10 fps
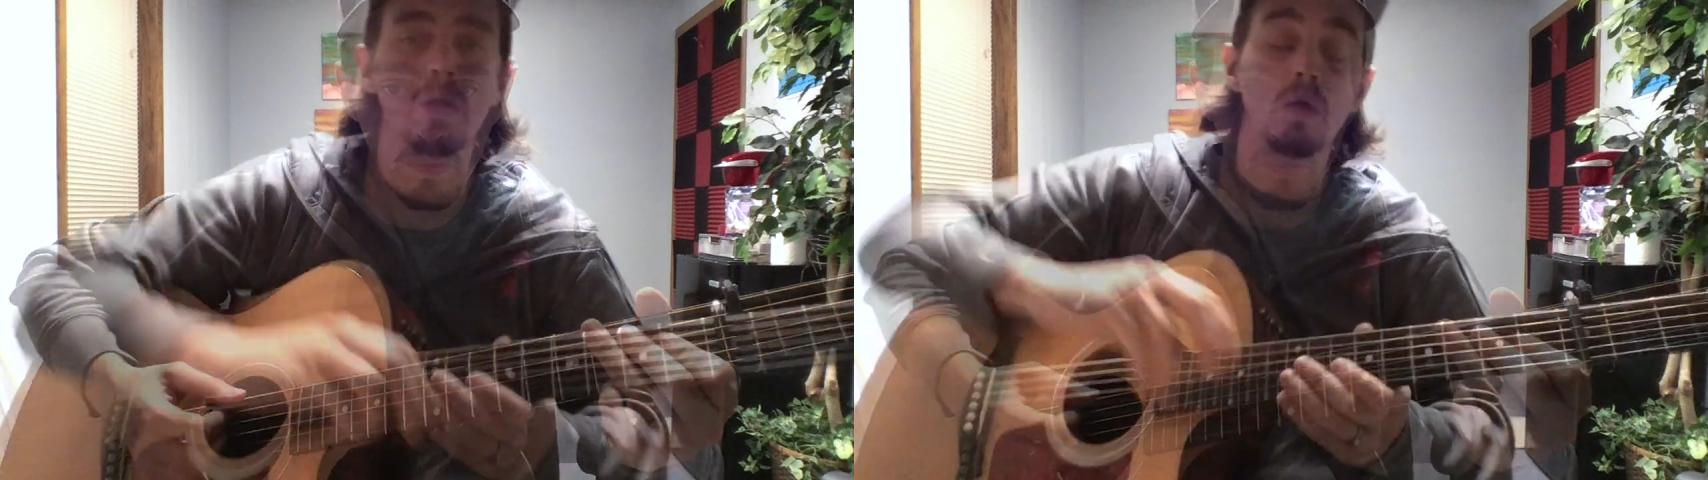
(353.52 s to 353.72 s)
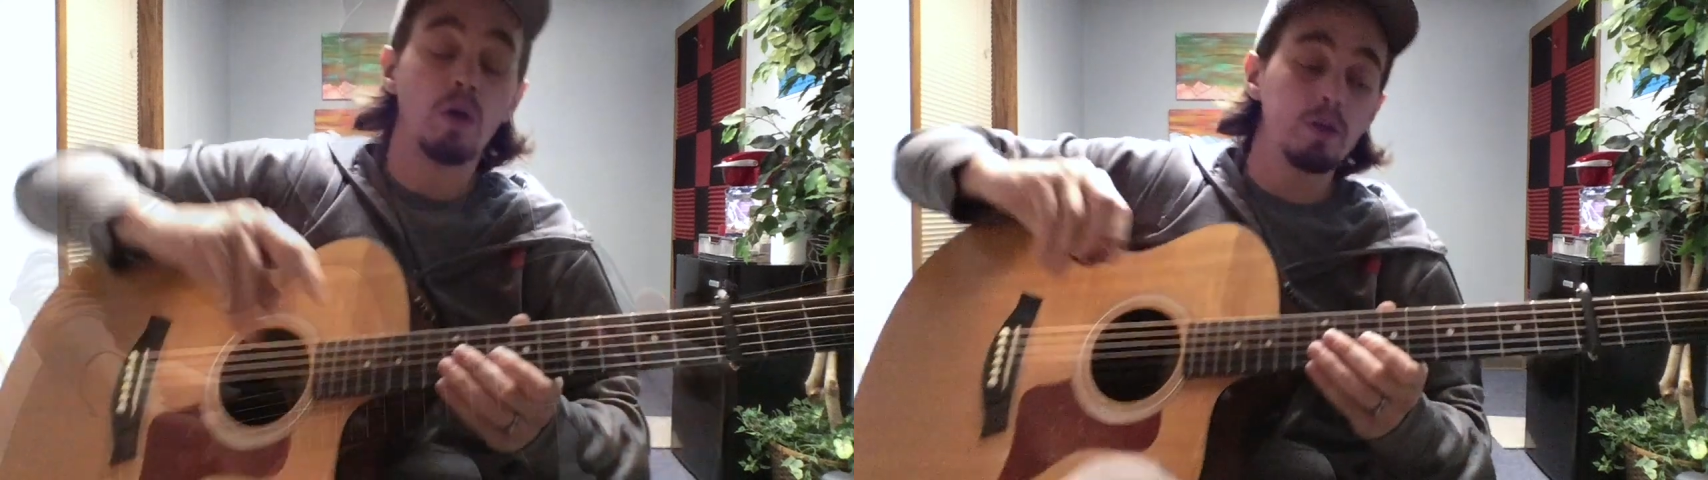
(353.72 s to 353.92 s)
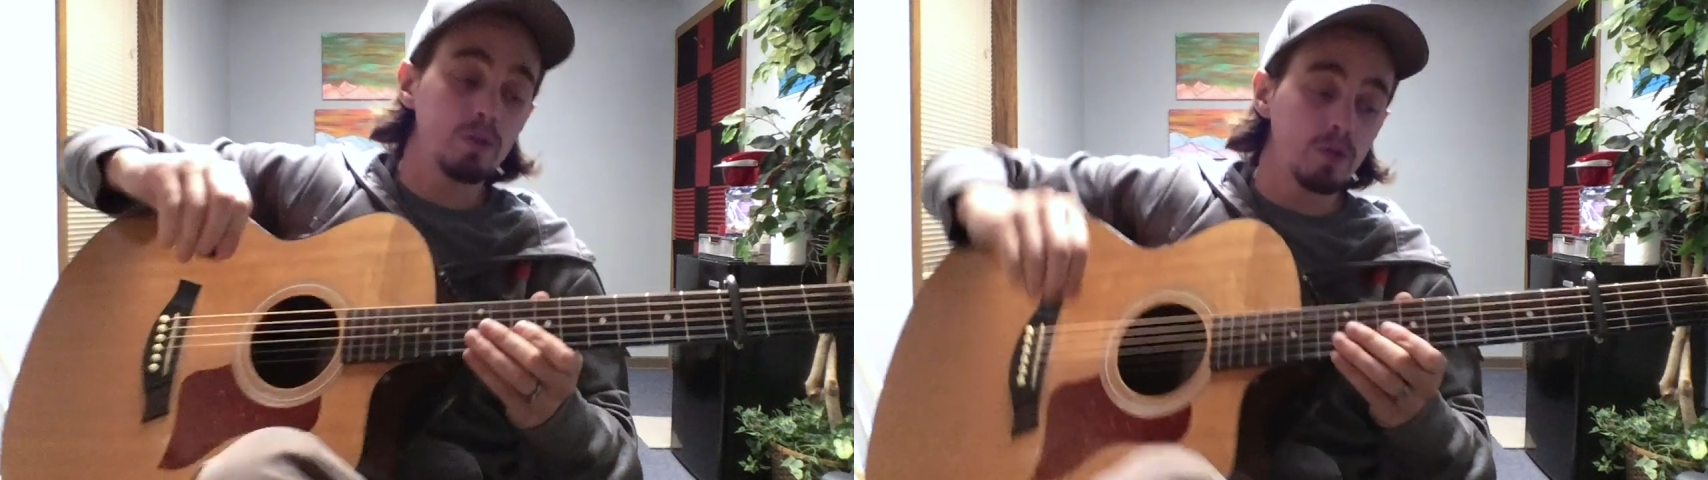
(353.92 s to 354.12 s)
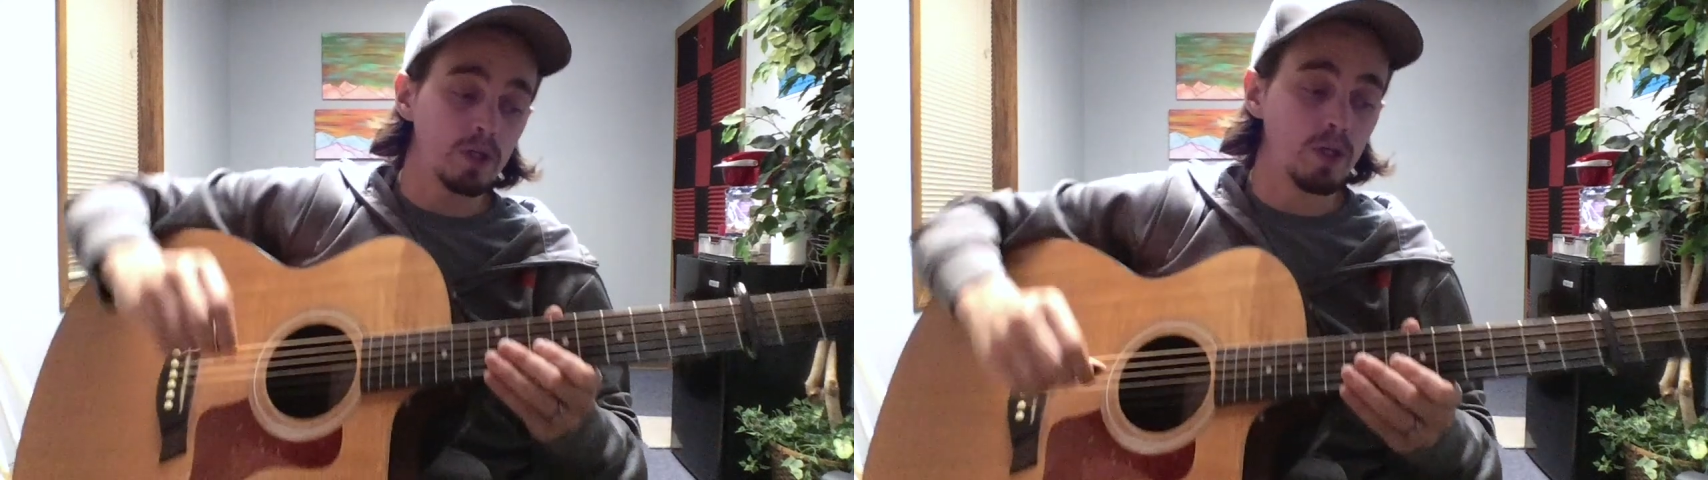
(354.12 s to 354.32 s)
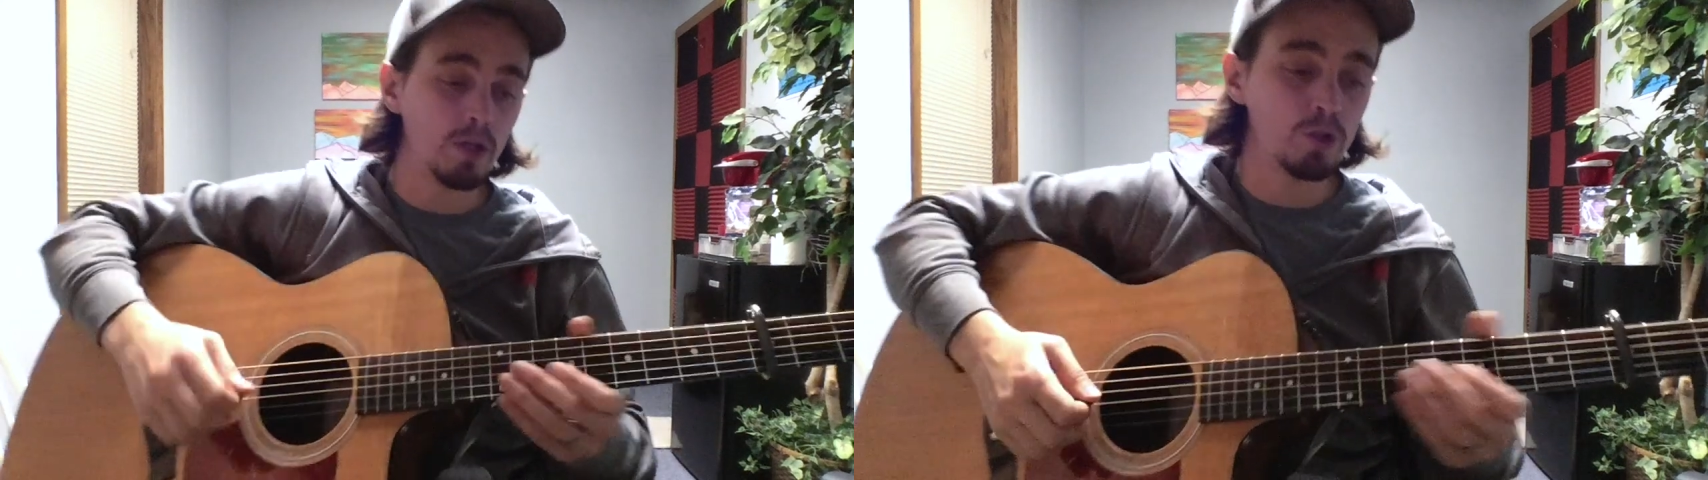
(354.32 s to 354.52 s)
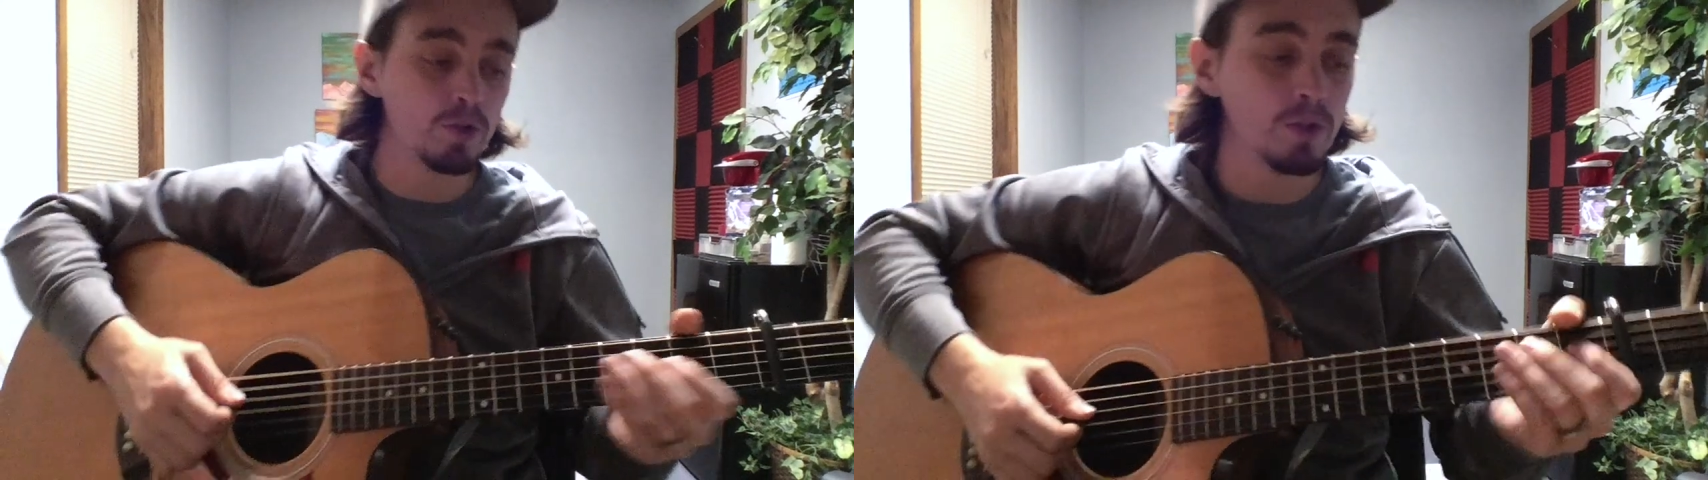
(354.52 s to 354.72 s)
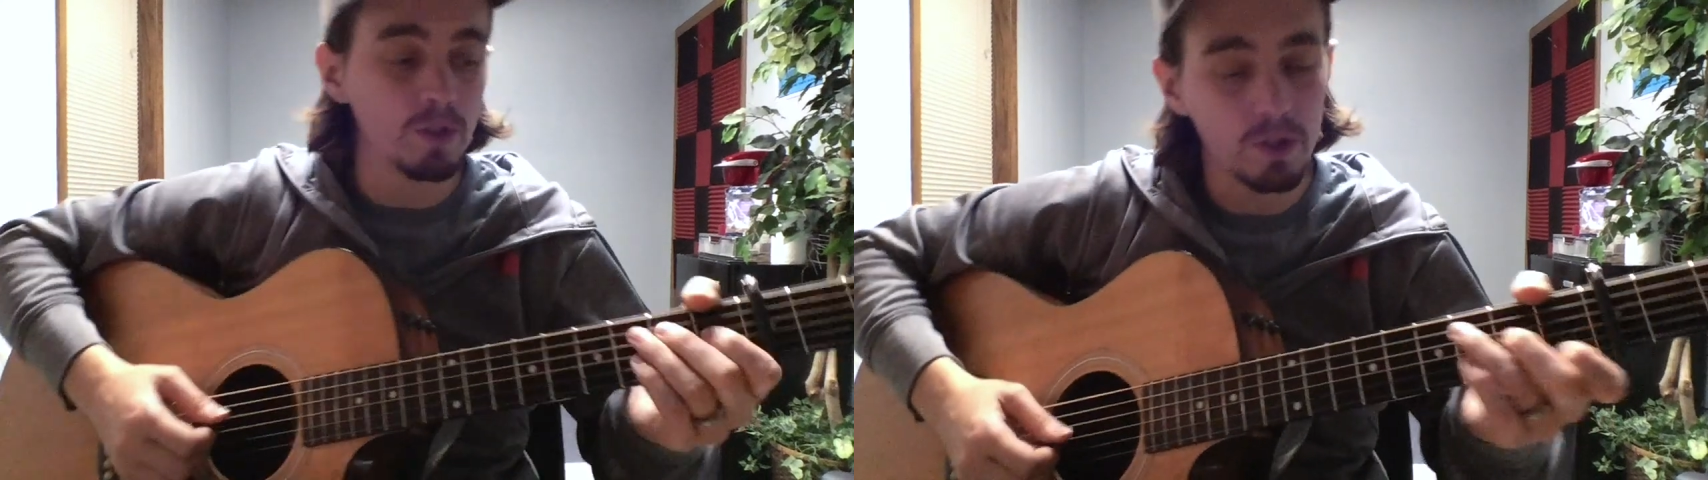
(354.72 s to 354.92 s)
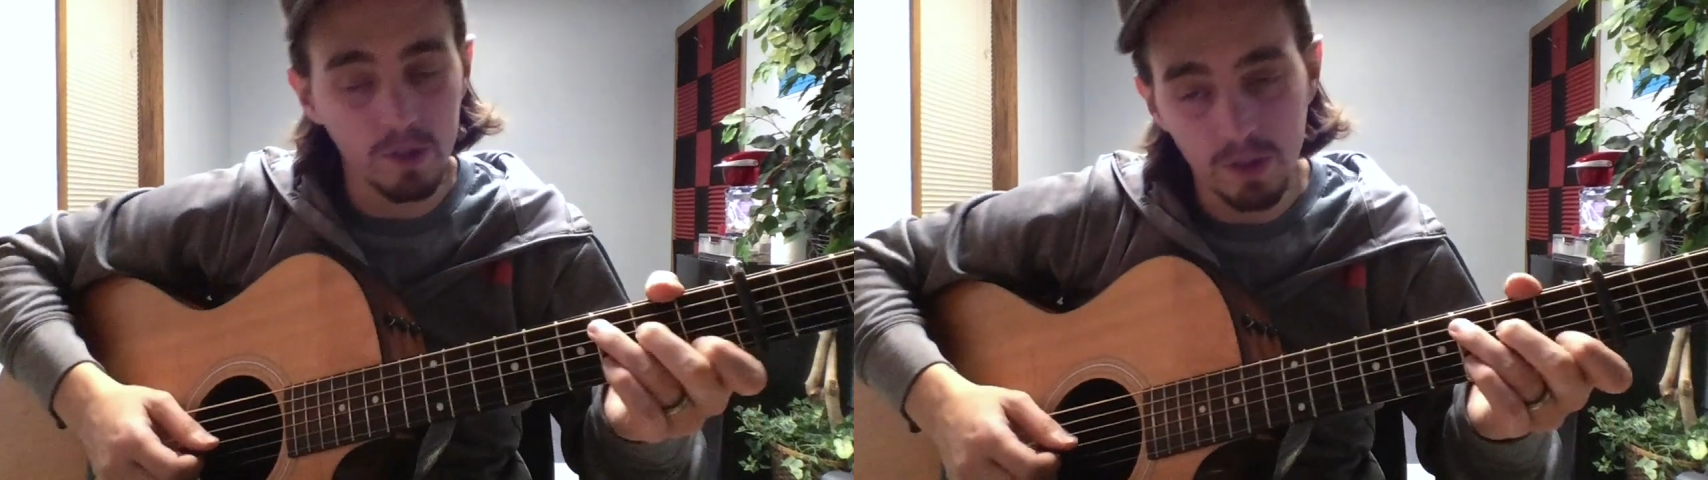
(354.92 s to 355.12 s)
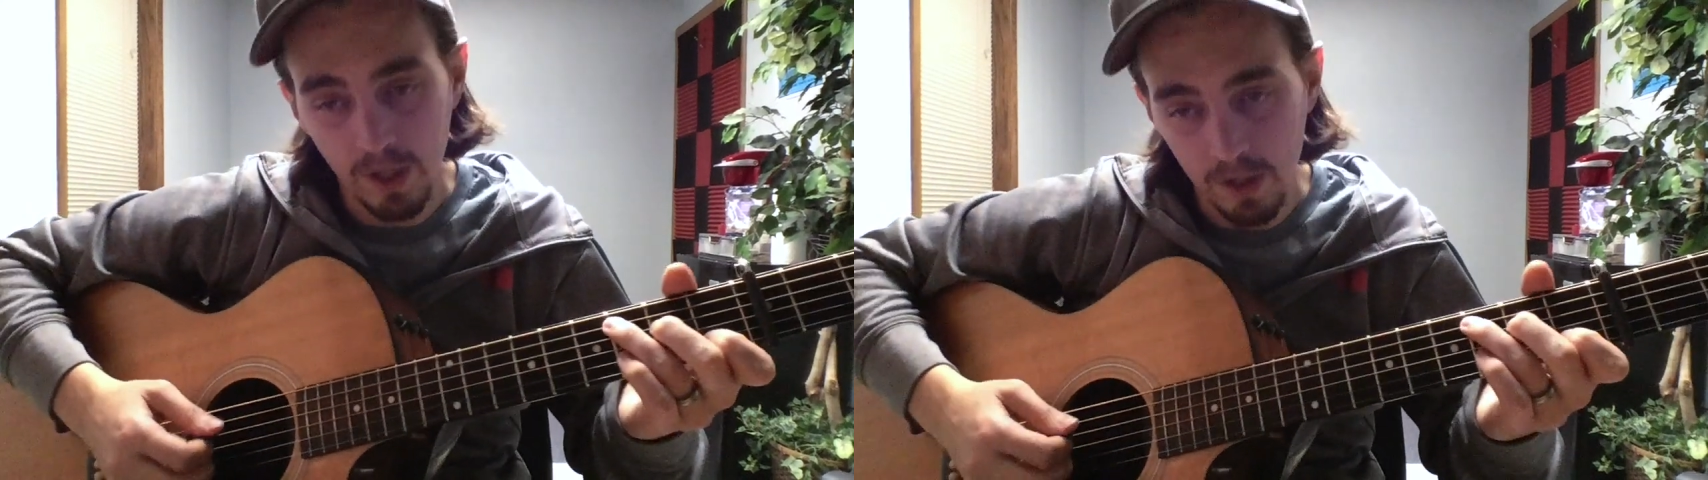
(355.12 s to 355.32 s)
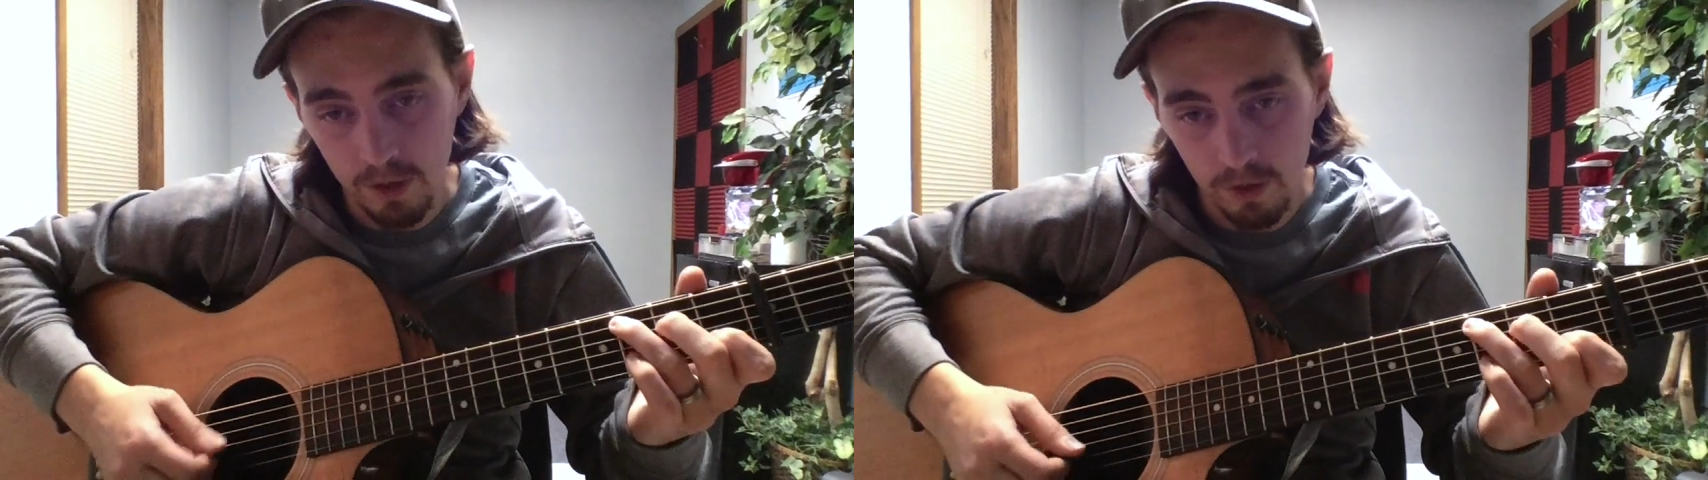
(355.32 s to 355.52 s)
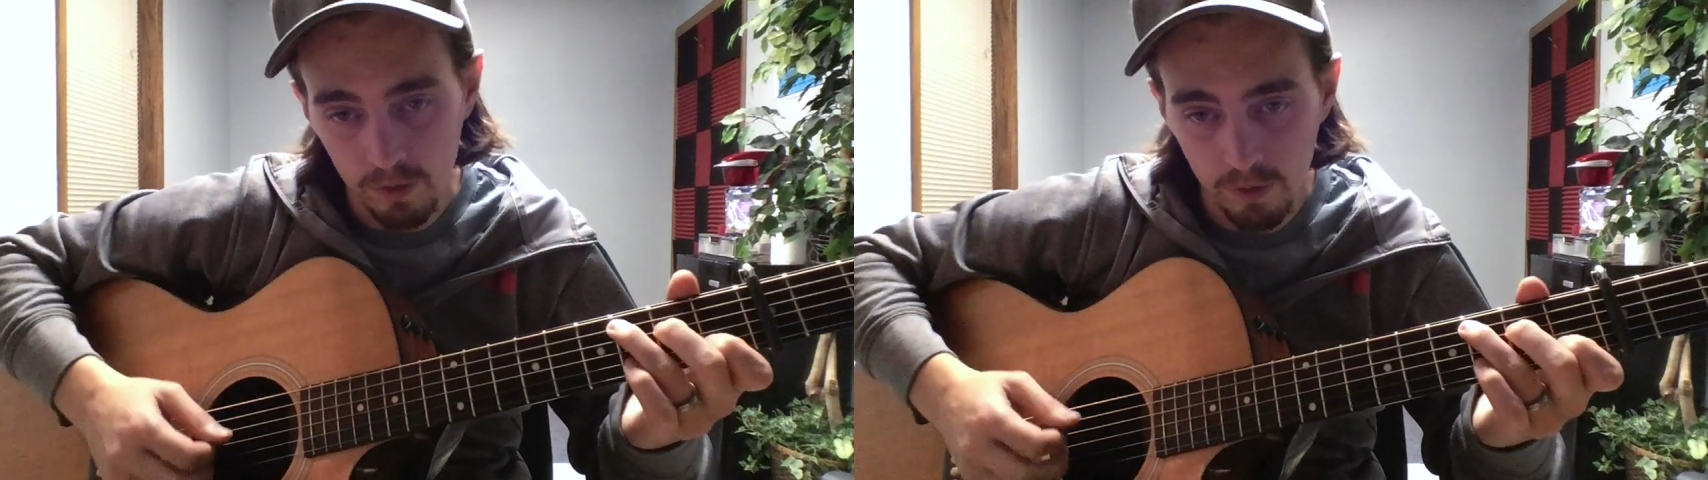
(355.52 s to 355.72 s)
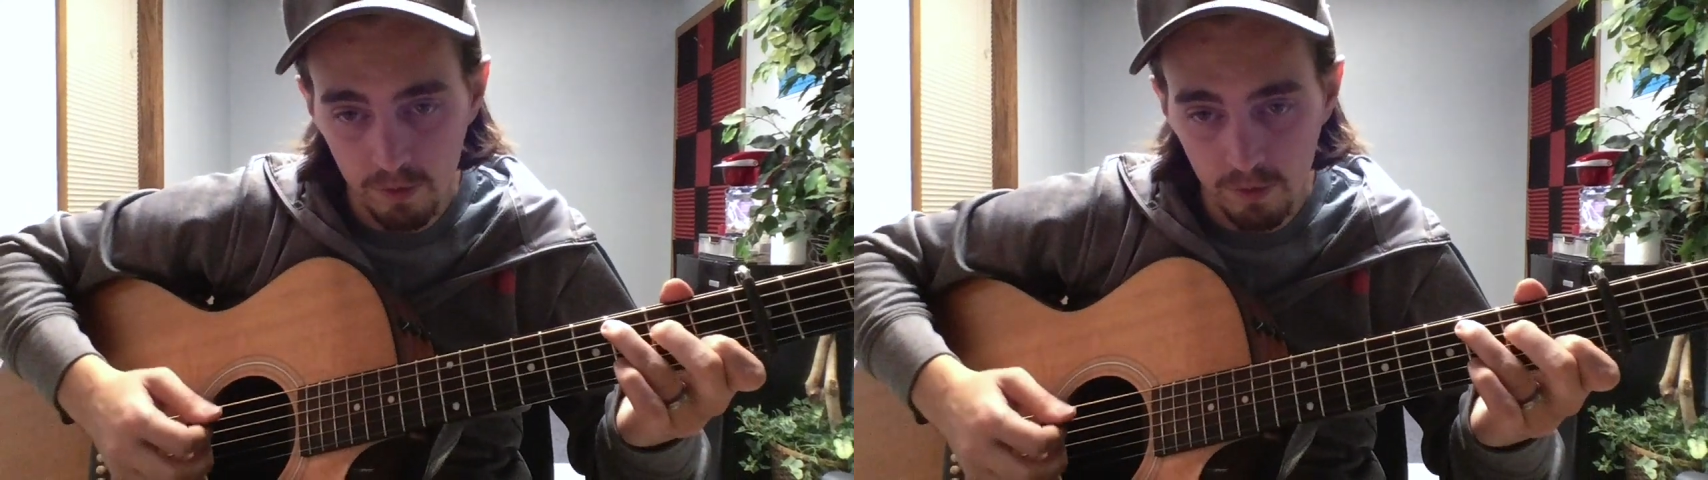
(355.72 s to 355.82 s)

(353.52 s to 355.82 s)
Also, occasionally, instead of